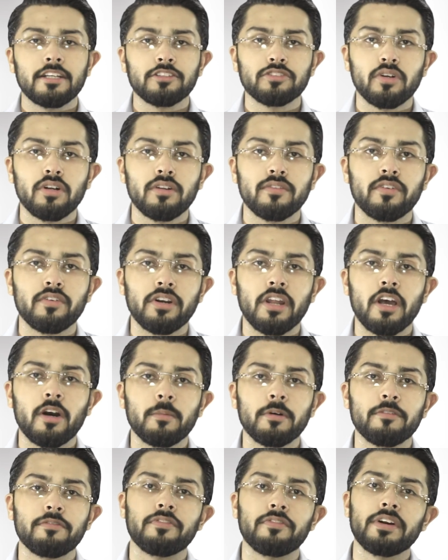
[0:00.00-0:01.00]
That's all for
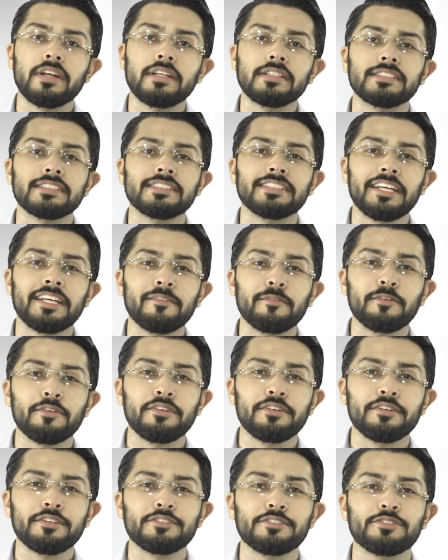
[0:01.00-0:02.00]
now, my friends. Stay
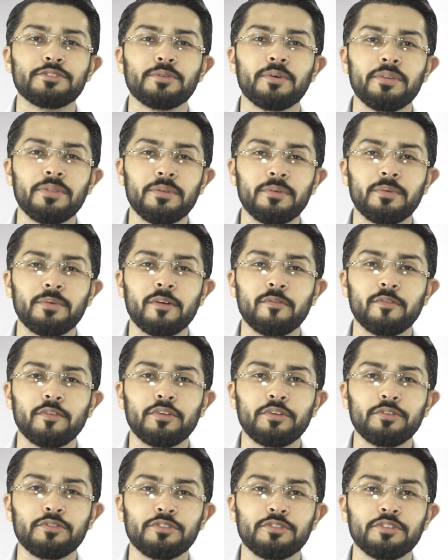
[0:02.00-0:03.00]
with us, join the
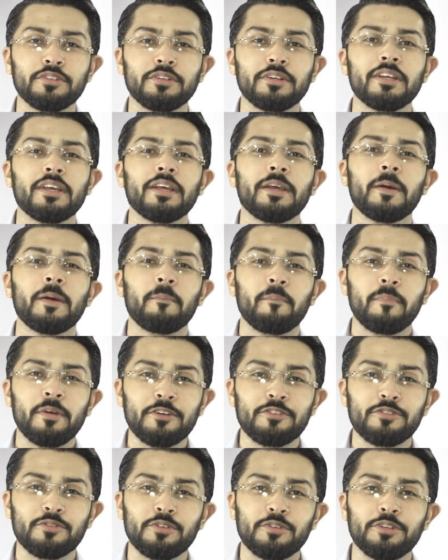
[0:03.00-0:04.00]
revolution.
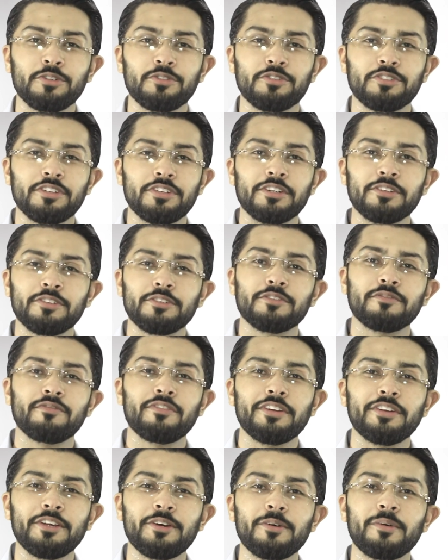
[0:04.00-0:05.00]
Make sure you share this
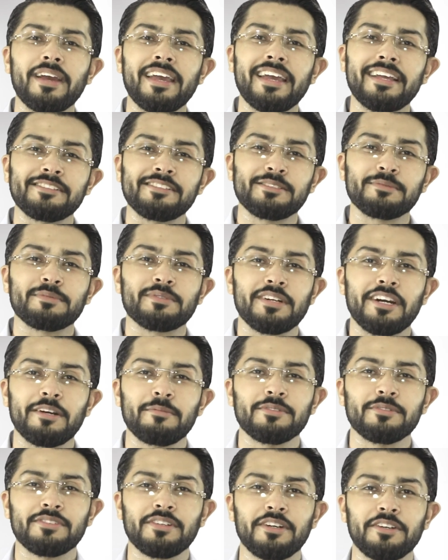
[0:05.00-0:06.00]
video and
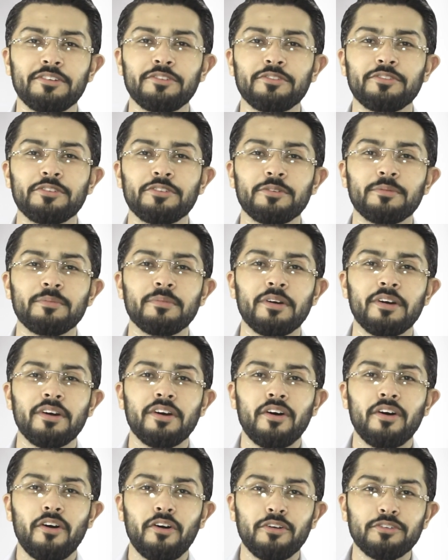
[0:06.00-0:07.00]
subscribe us on YouTube.
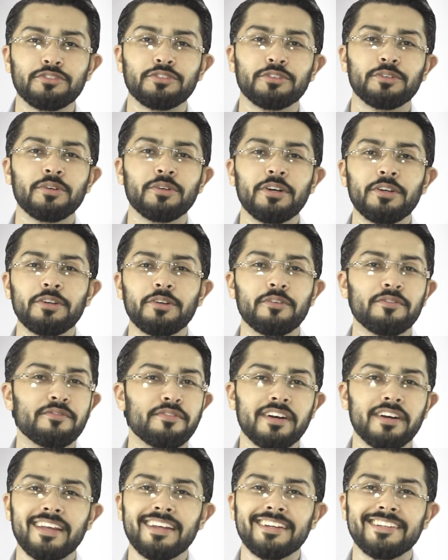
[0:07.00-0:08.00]
Also,
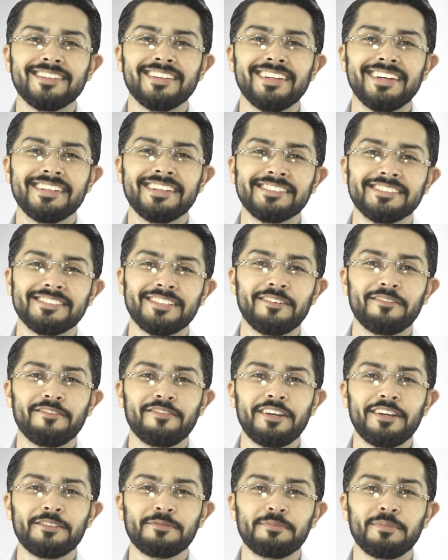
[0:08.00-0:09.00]
don't forget to like us on
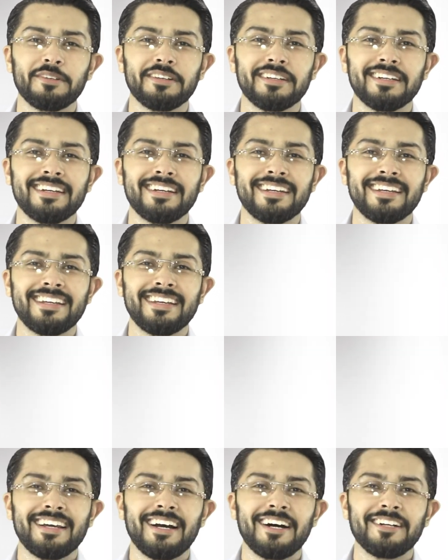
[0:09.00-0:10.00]

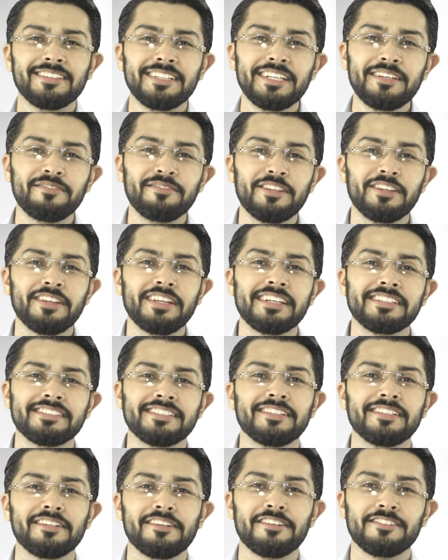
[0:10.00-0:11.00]
Facebook. I'll leave the
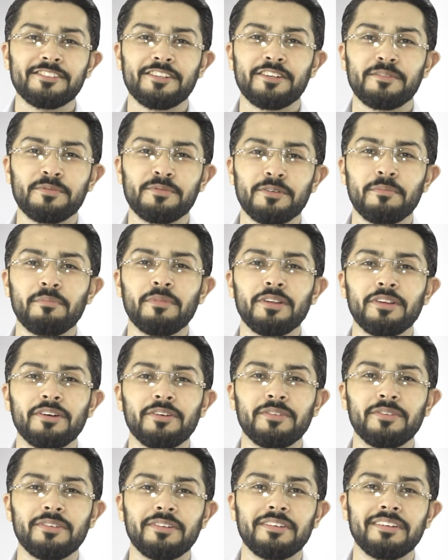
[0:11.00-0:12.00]
links in the description below.